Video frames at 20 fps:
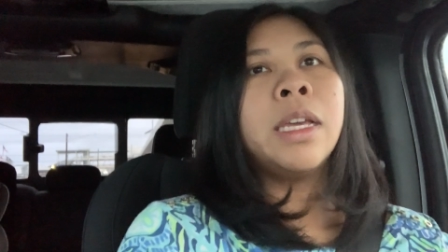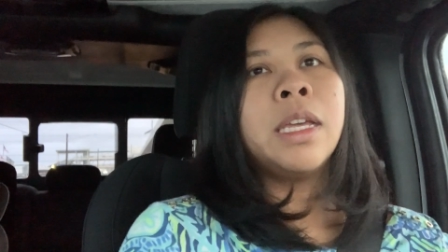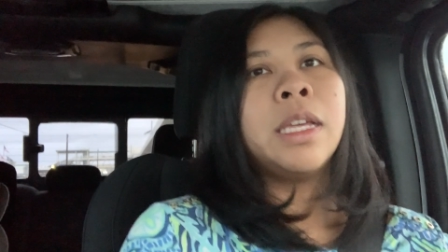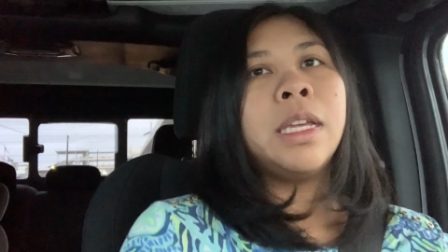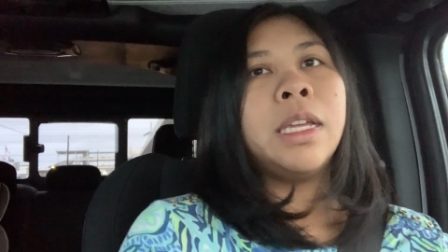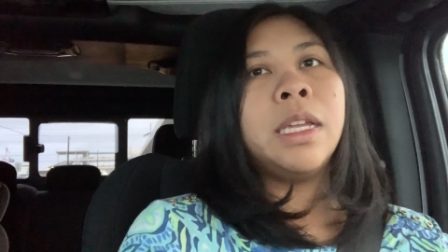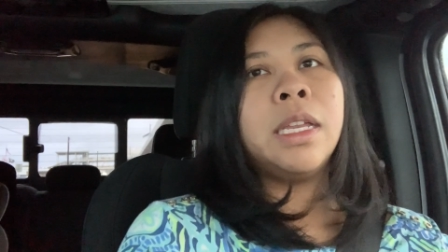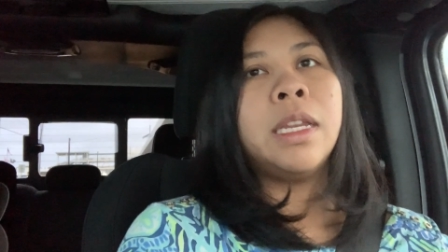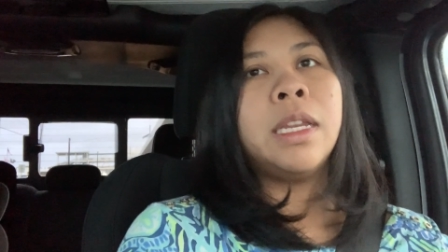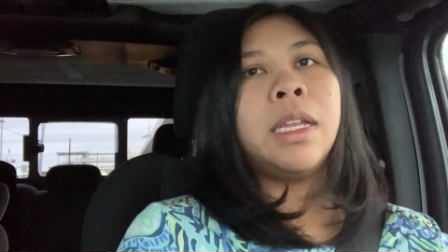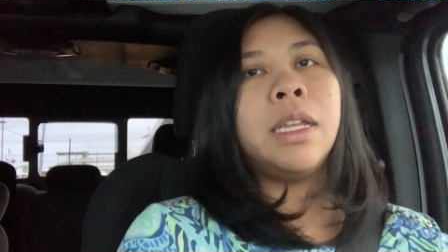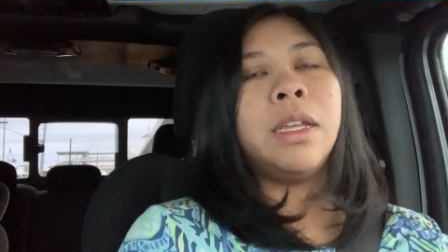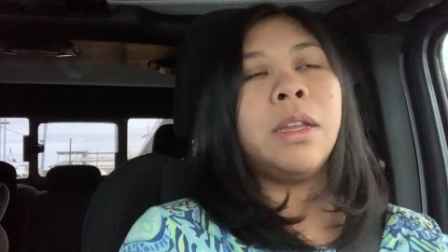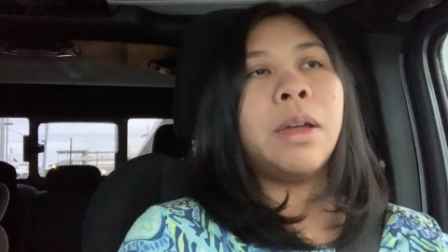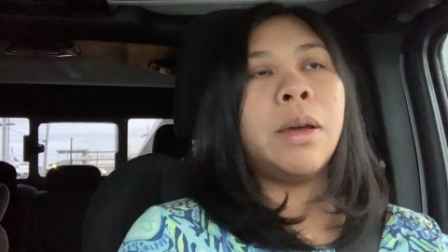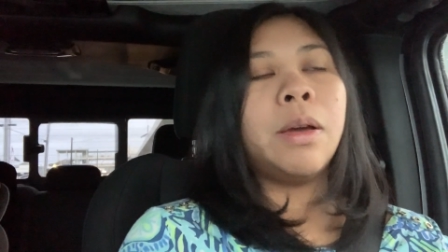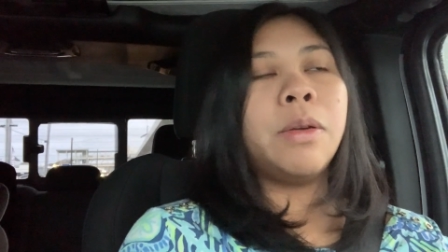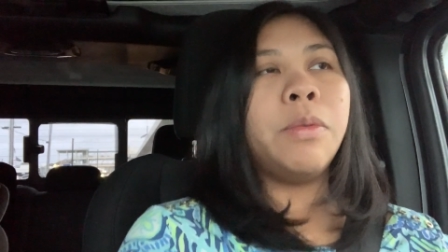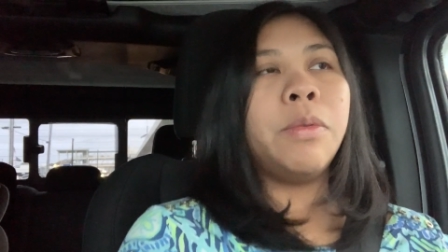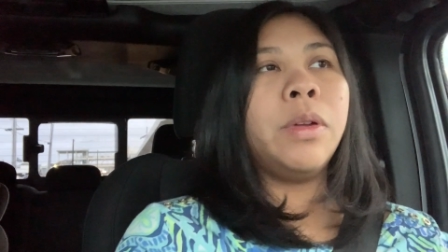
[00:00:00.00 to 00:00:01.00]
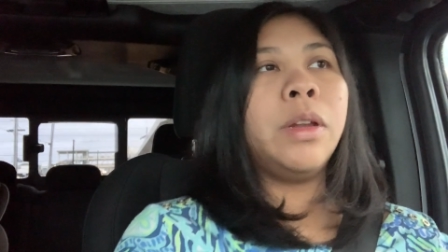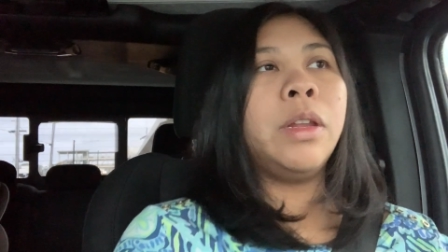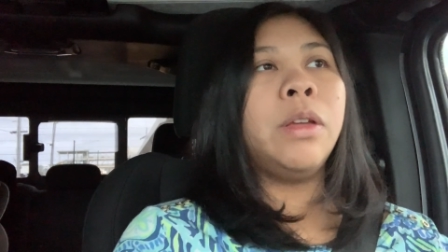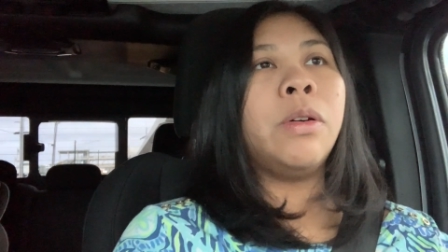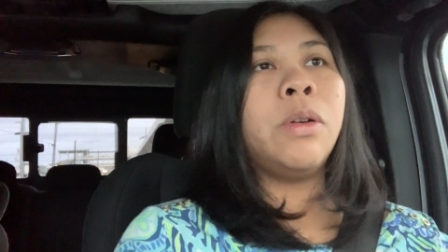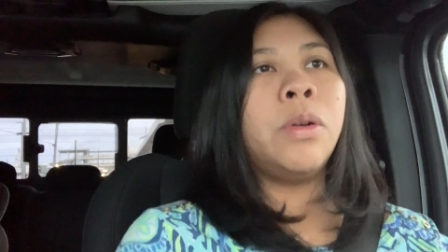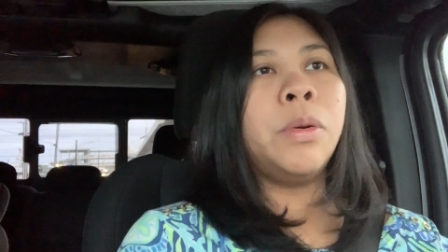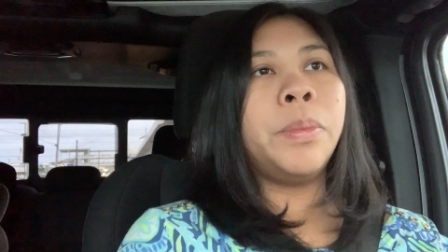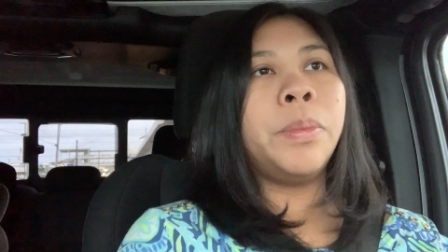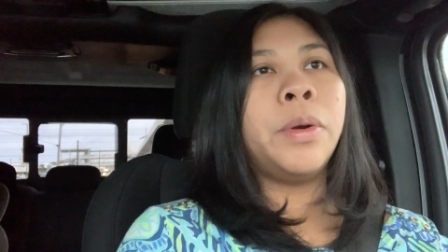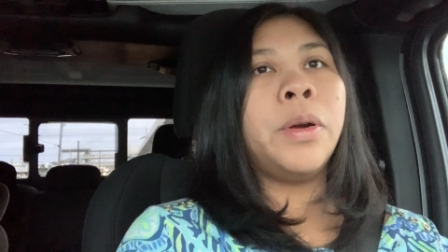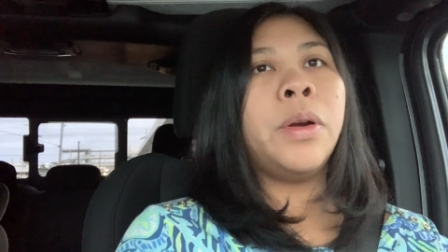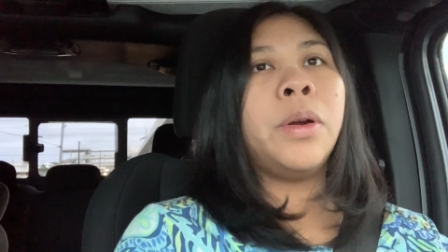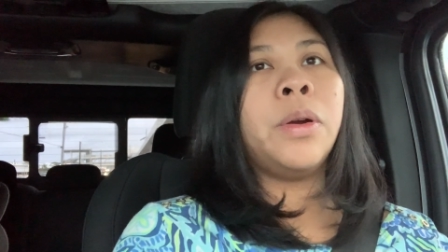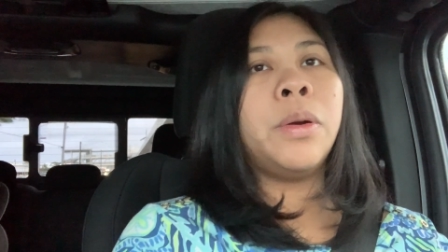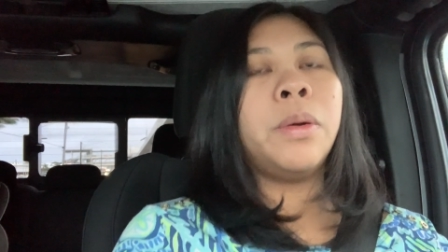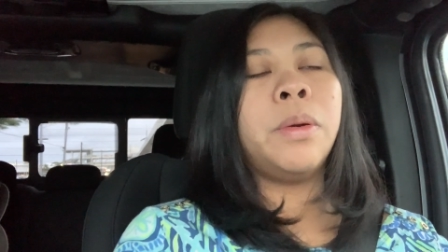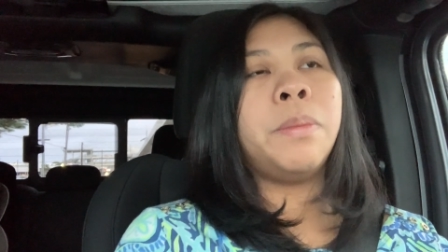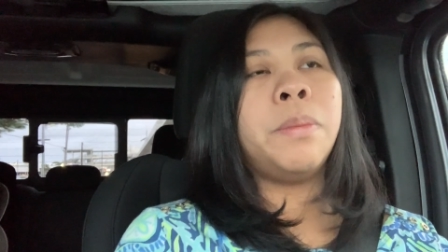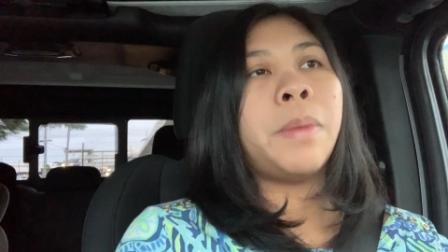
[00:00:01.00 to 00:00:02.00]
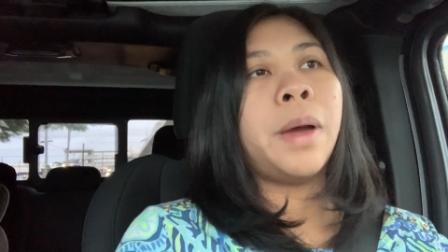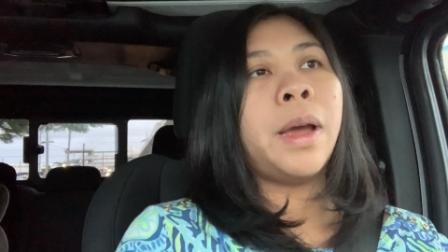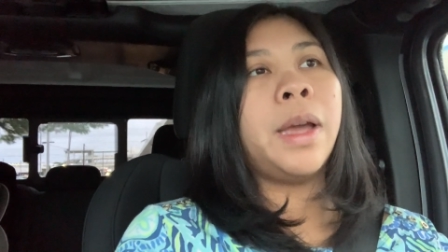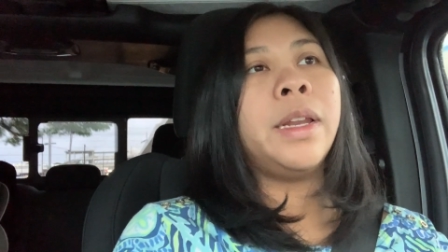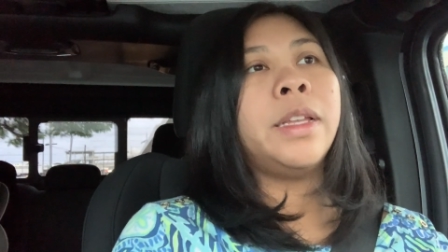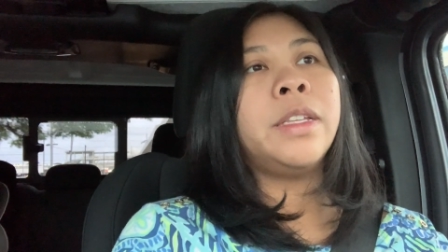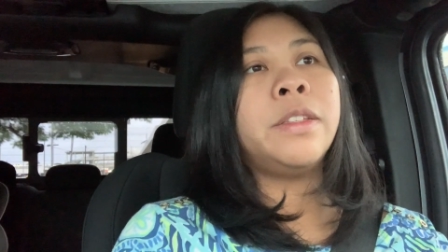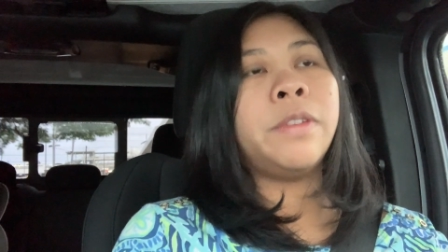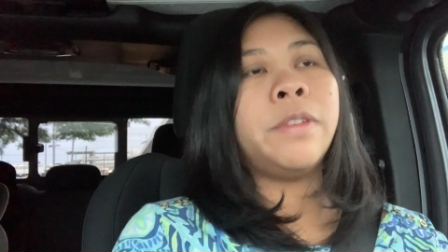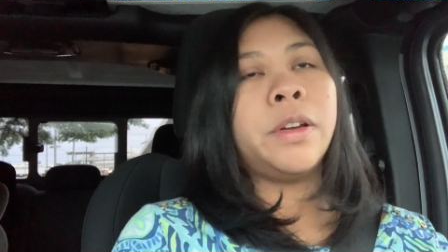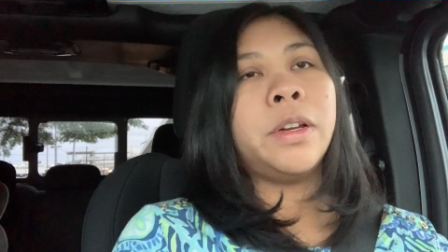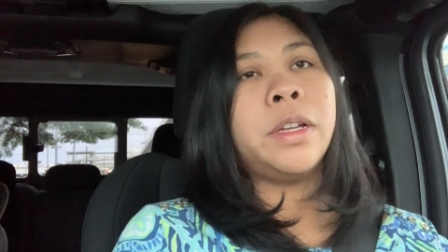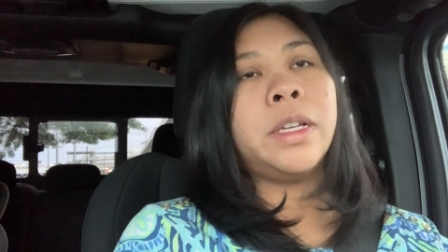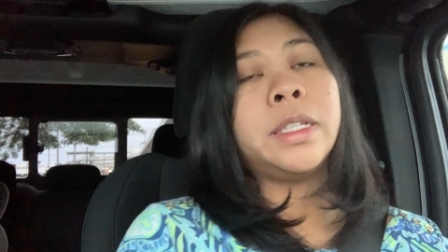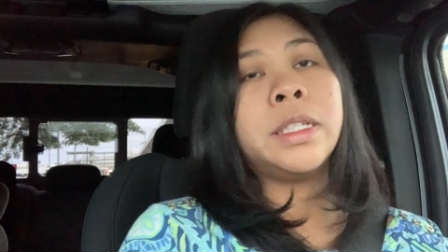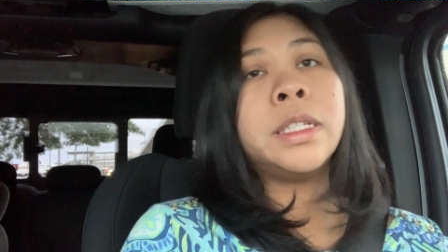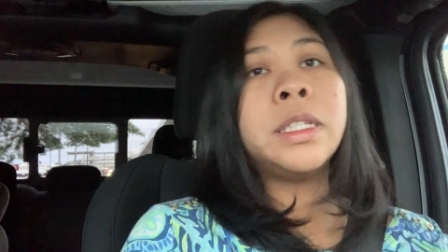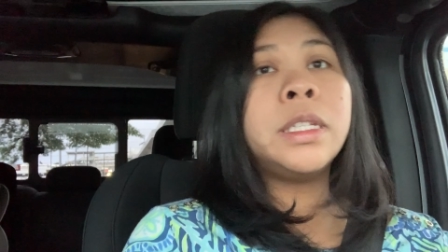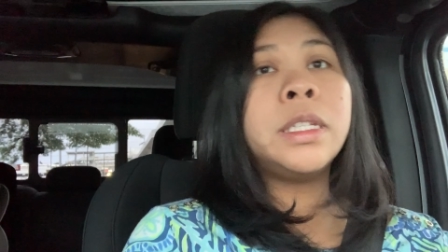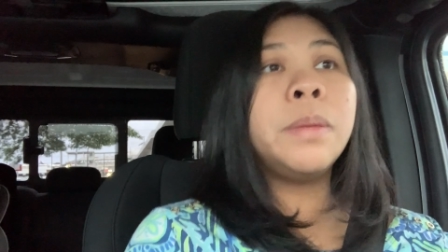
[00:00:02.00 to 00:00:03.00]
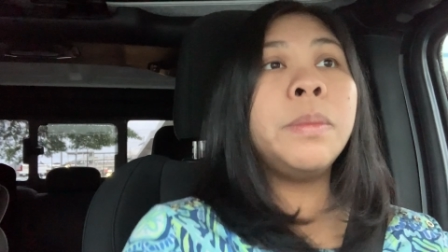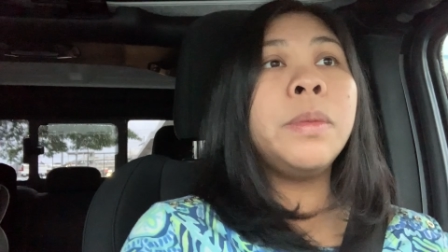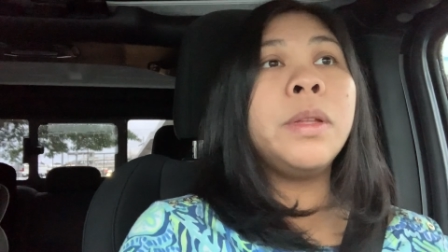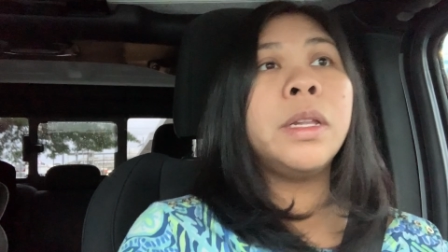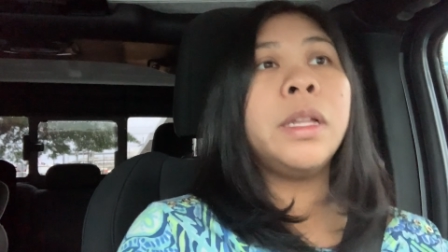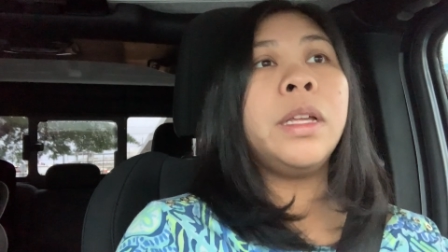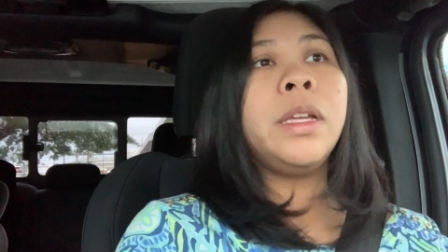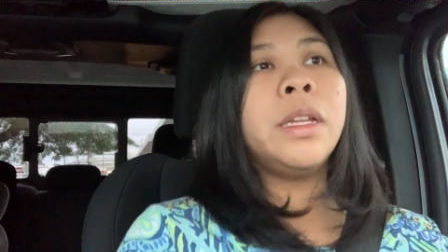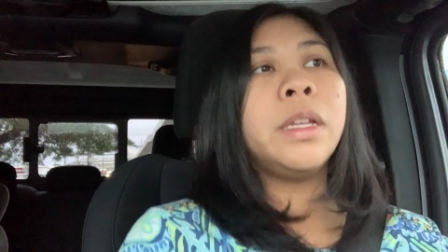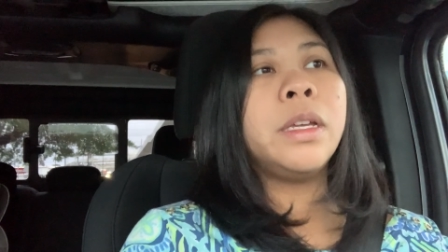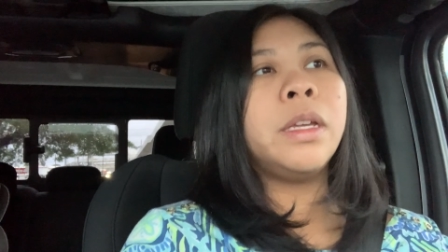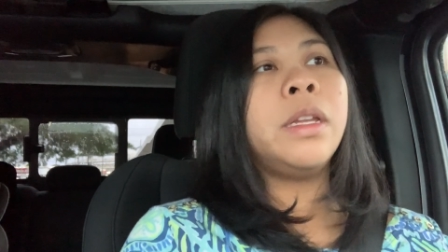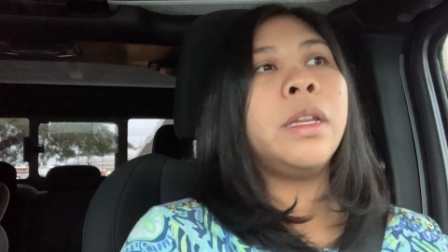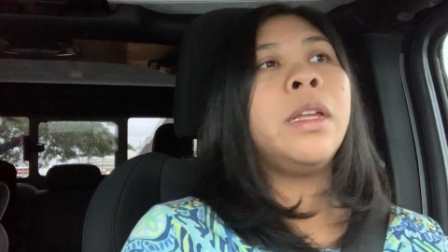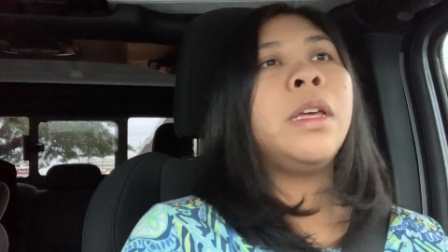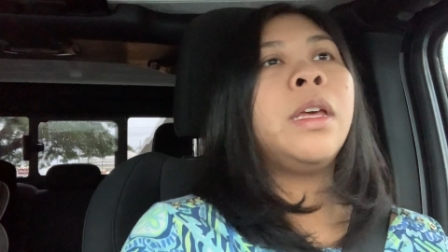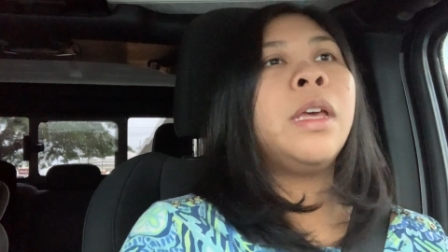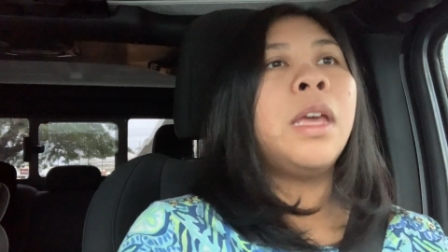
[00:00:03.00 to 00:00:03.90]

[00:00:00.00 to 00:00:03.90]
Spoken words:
You know, I really hope her mind is stimulated,